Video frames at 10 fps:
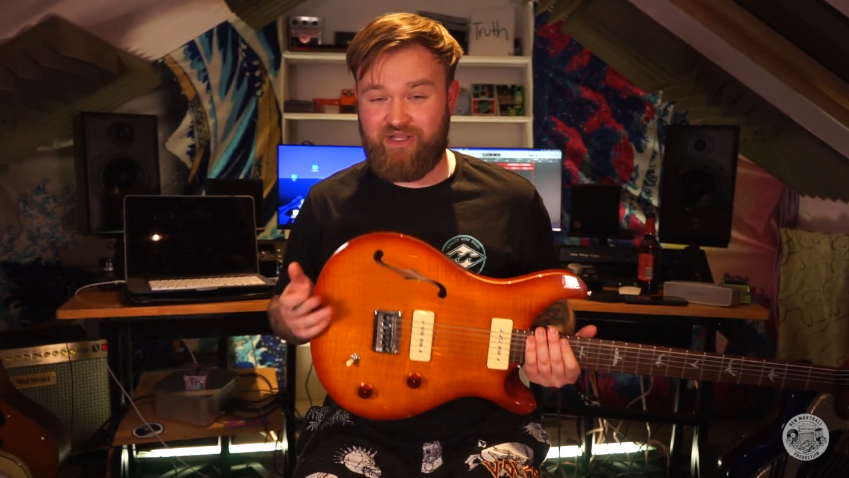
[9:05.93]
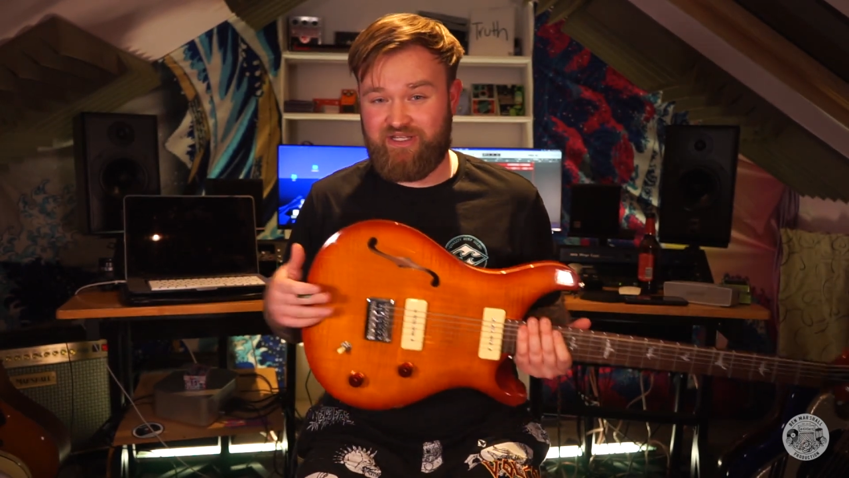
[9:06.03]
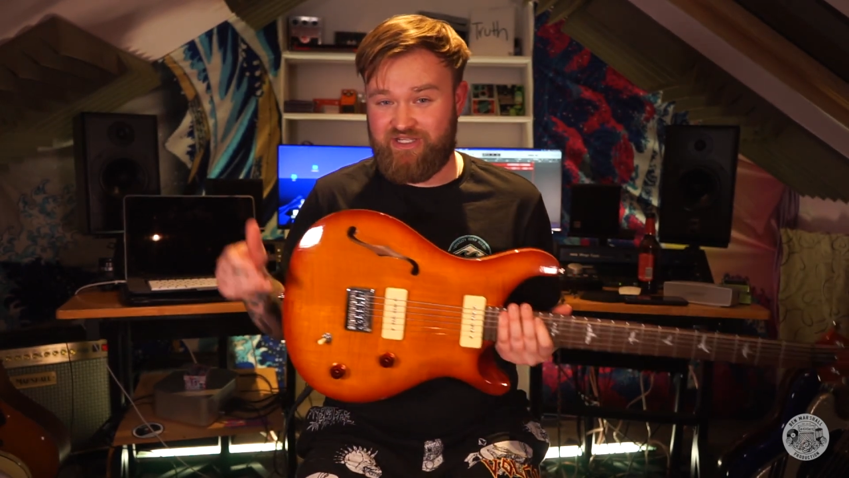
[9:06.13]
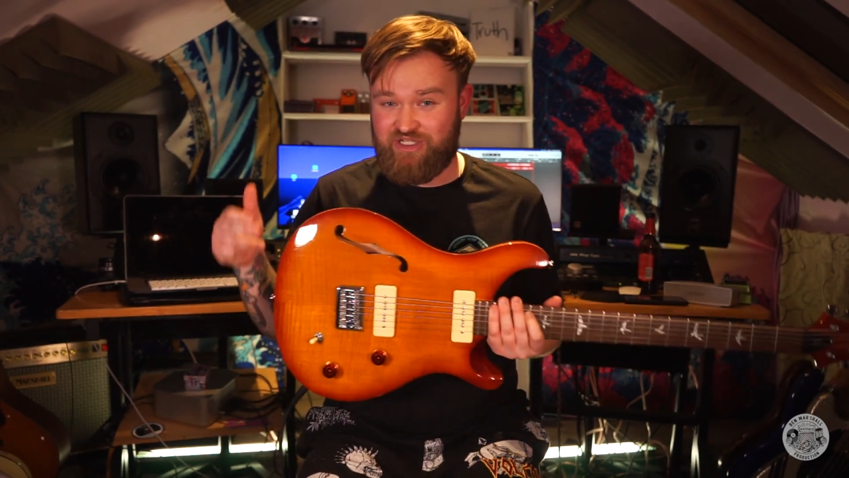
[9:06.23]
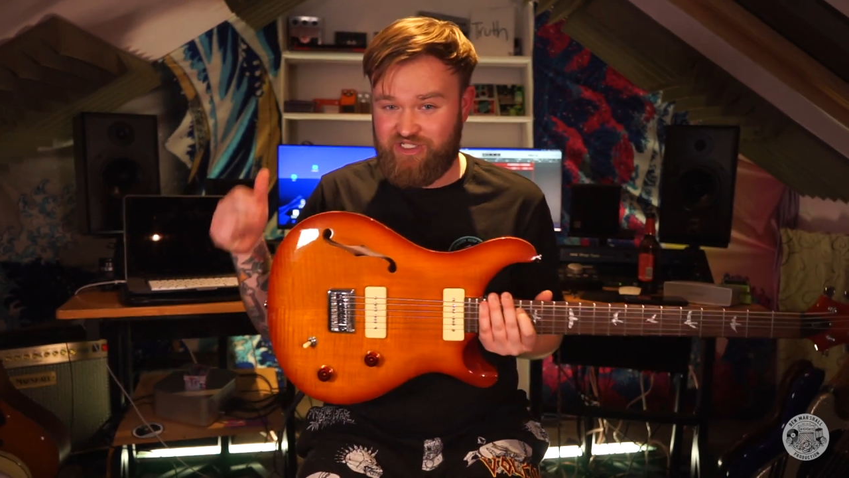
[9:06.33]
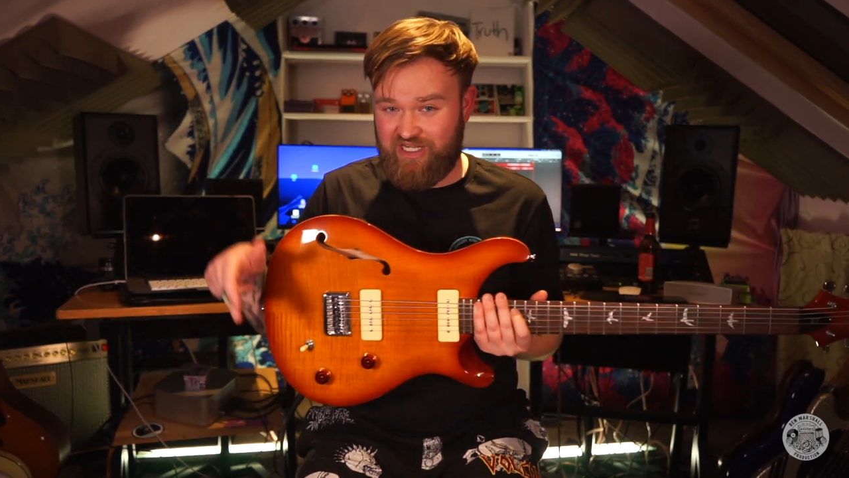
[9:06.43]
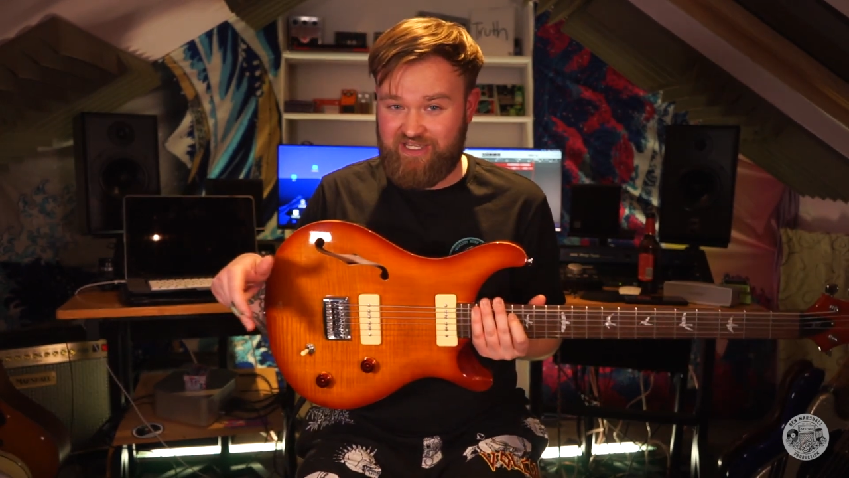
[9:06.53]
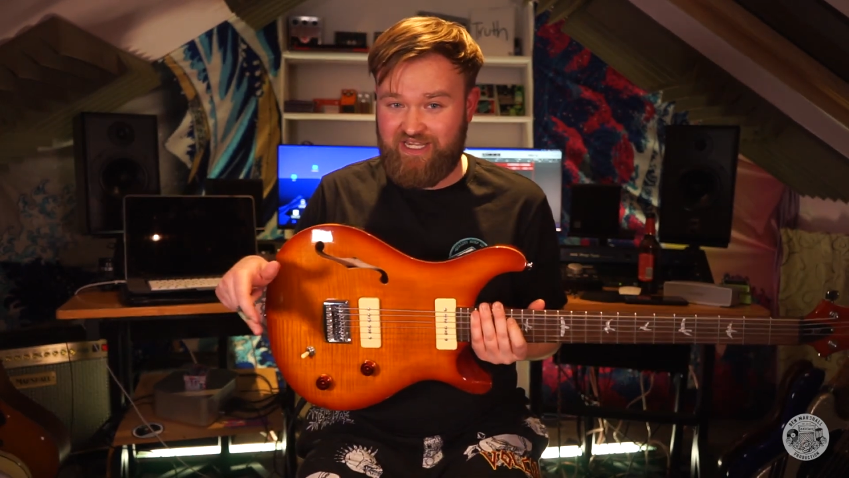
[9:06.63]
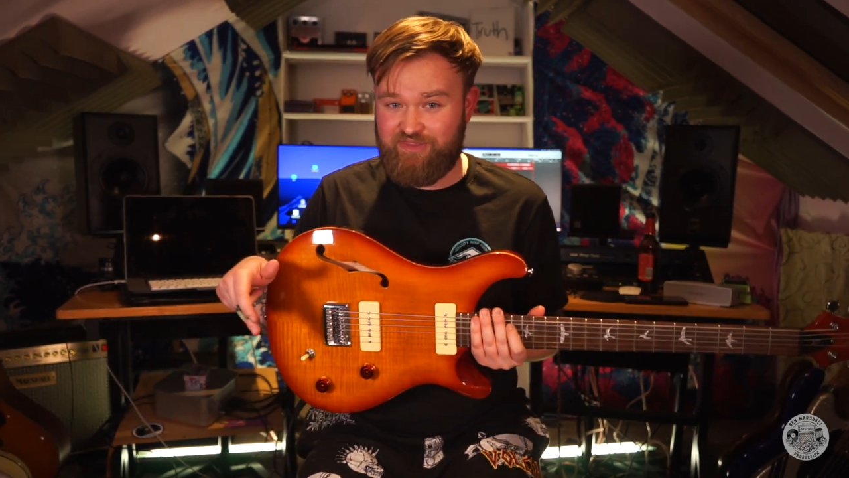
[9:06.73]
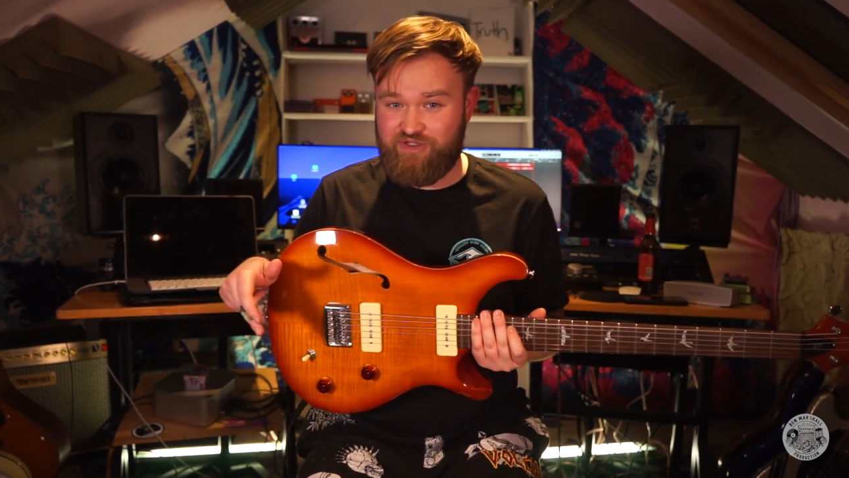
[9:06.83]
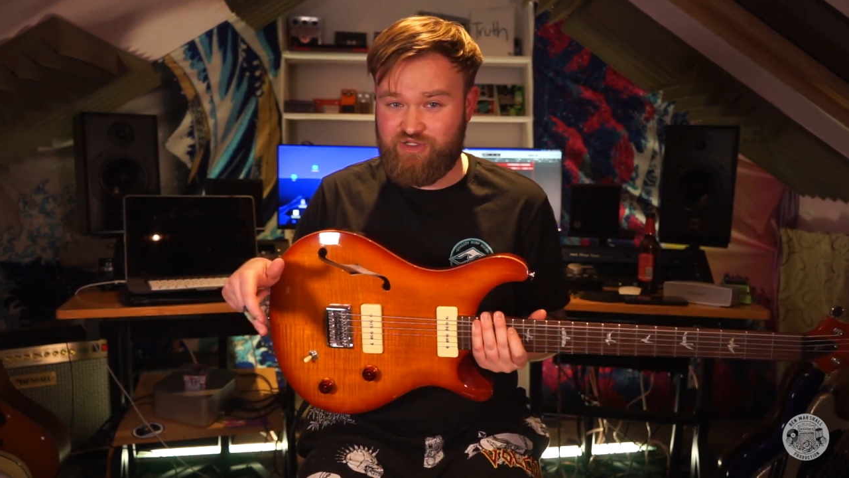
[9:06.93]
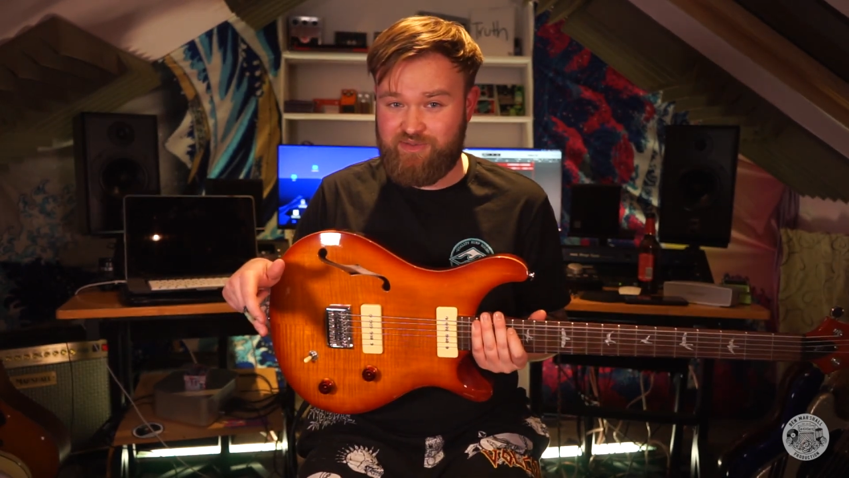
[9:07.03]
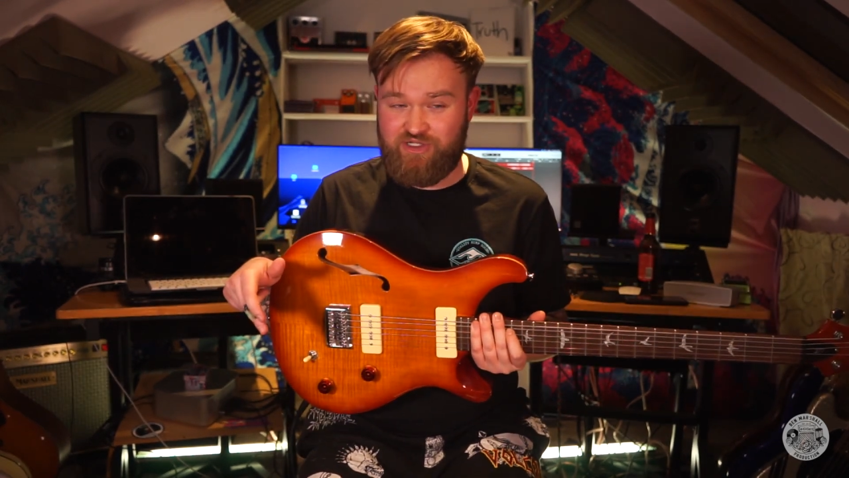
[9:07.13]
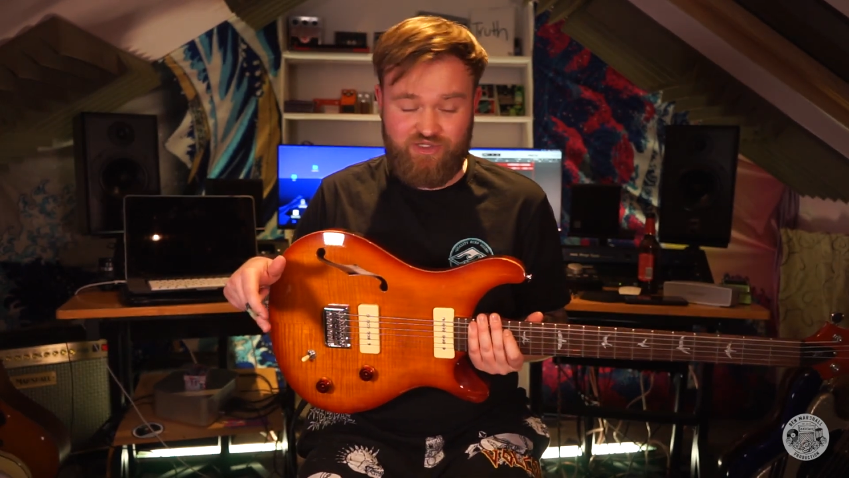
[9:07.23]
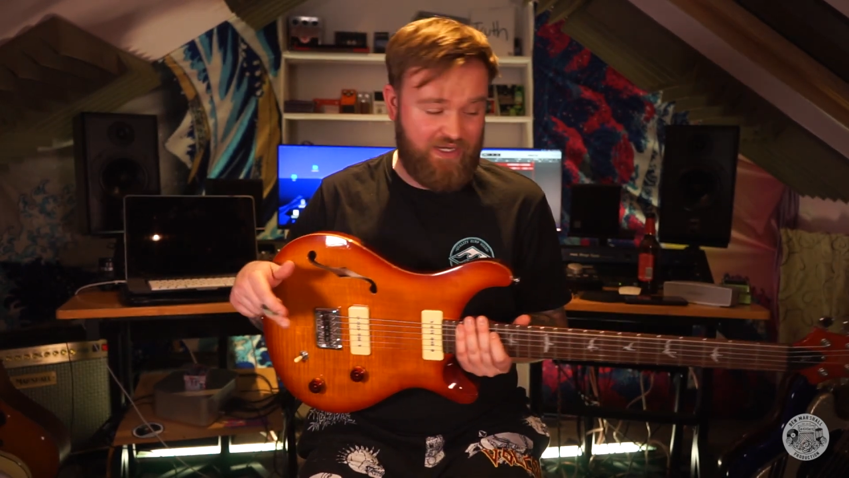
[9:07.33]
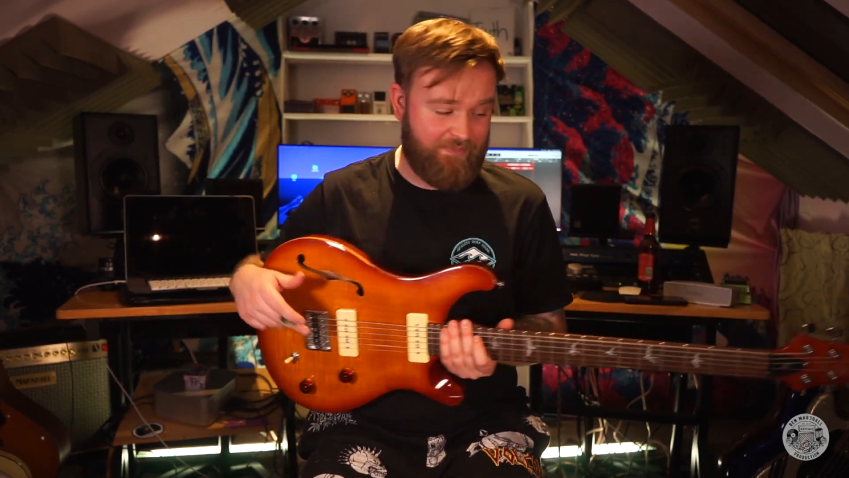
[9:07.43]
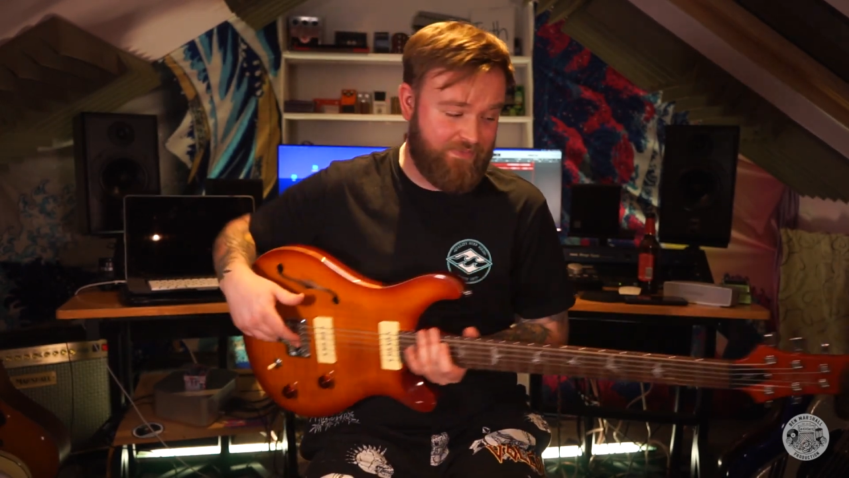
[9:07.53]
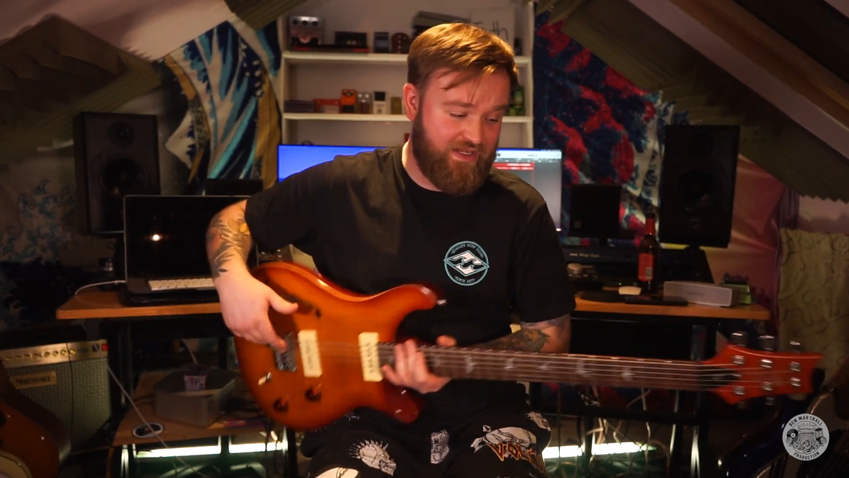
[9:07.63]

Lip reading: and you can check that out in the description as well.